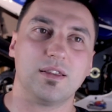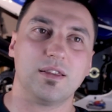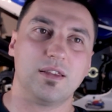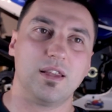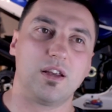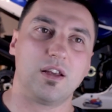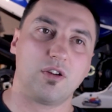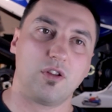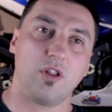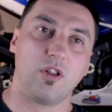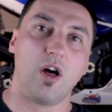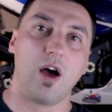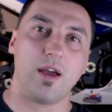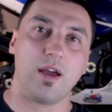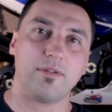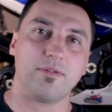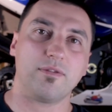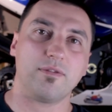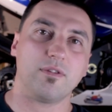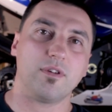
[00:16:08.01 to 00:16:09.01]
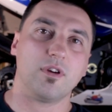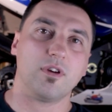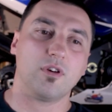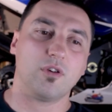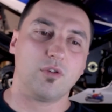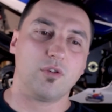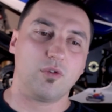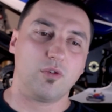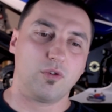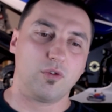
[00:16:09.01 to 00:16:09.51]
their
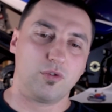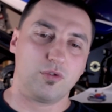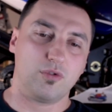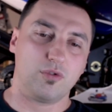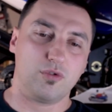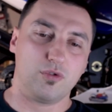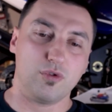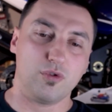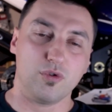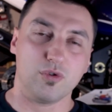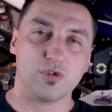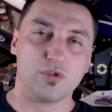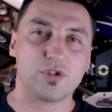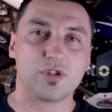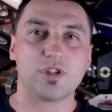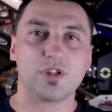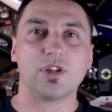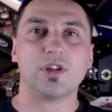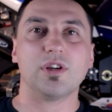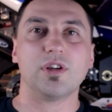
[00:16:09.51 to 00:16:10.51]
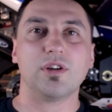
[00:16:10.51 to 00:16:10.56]
life or use